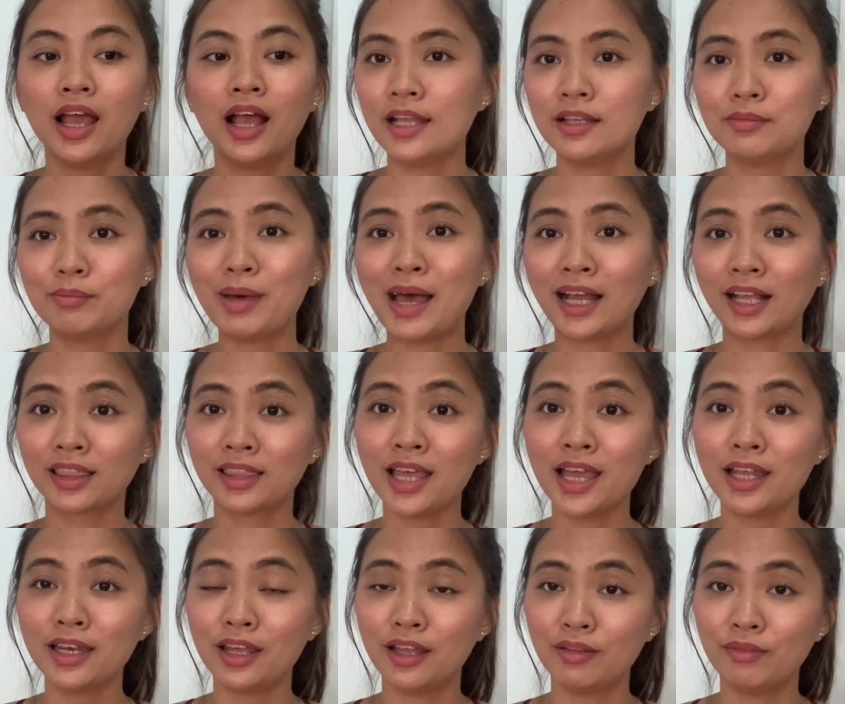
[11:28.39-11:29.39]
And back
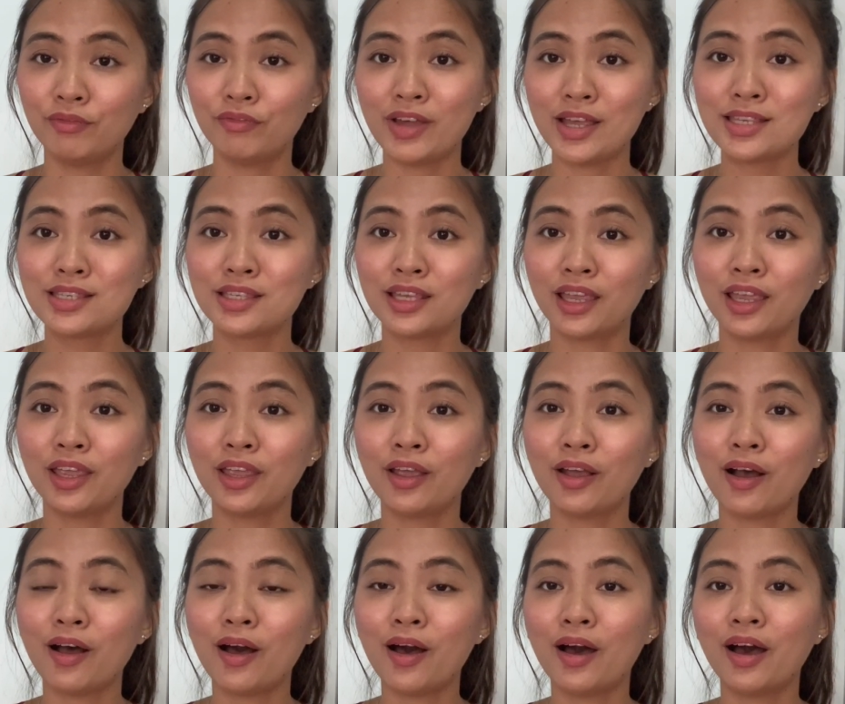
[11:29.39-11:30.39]
then, investing
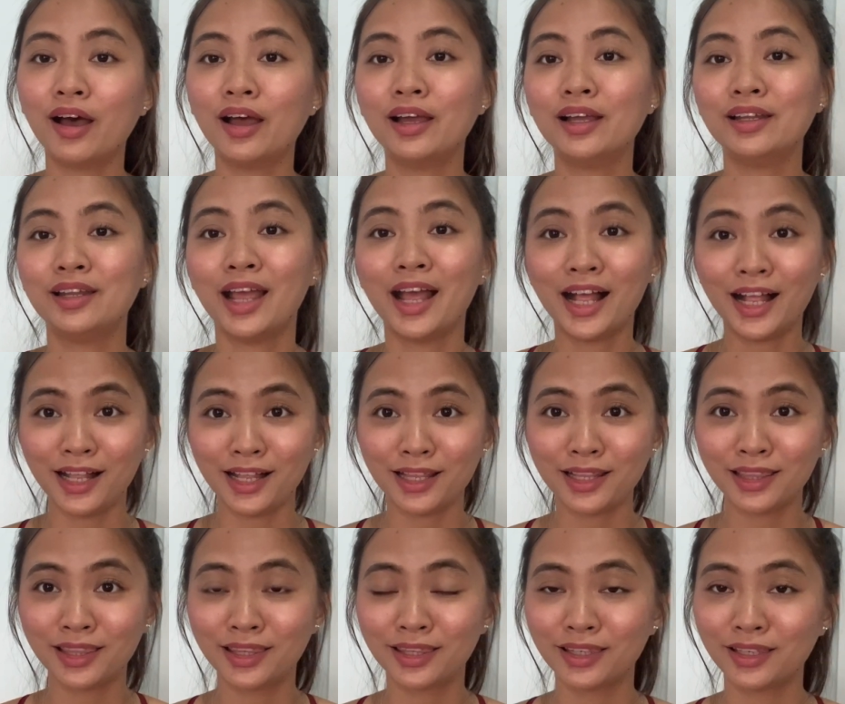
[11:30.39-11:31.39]
on
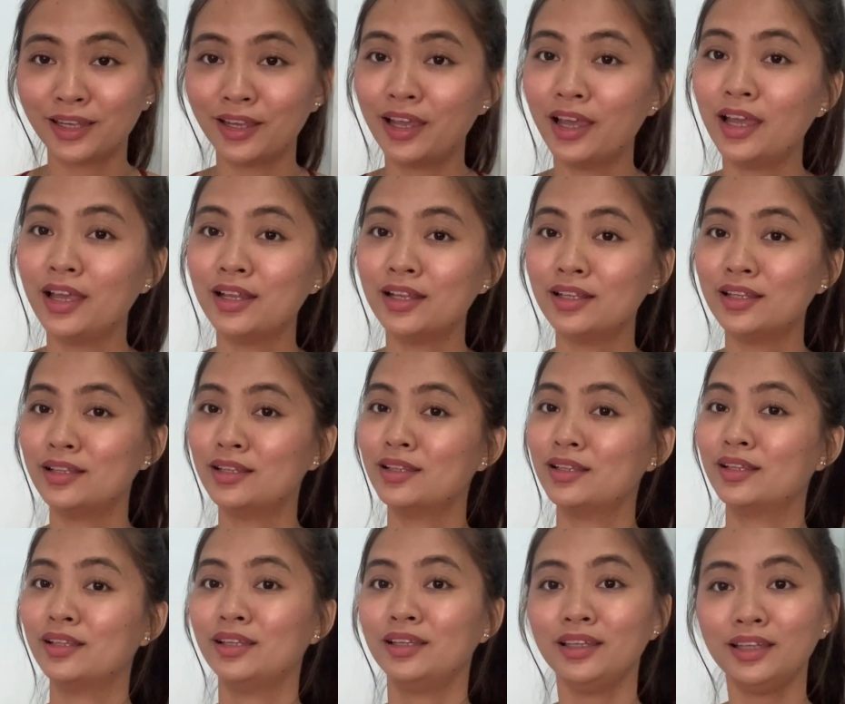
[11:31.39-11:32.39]
health and
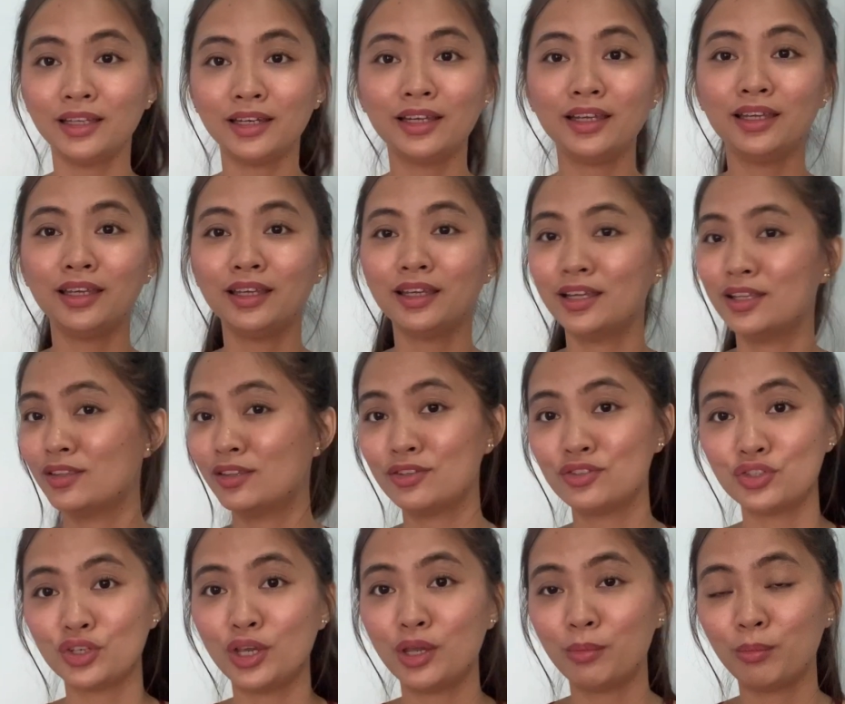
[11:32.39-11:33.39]
eating in the
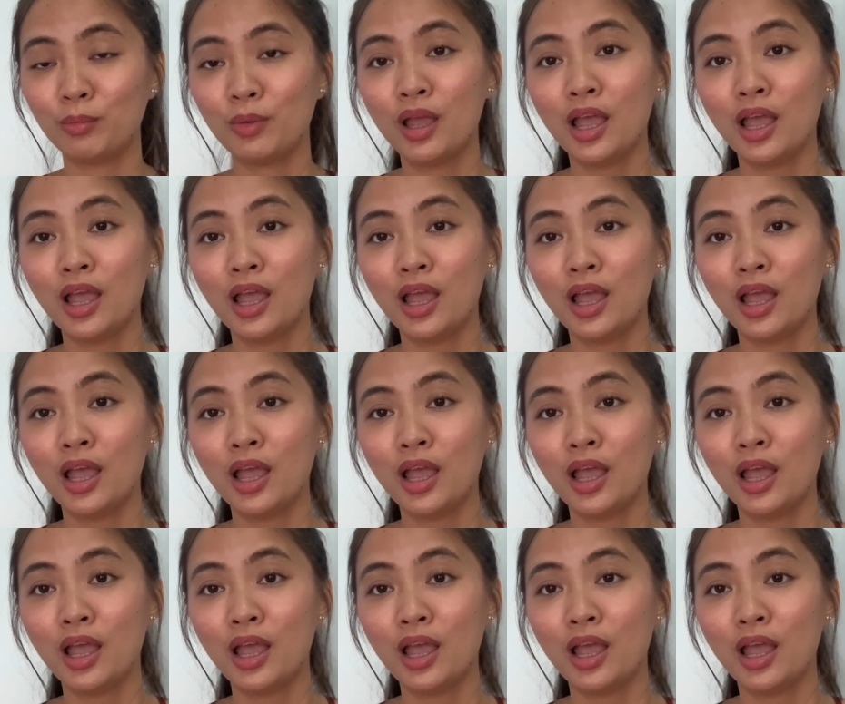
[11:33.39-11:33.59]
gym,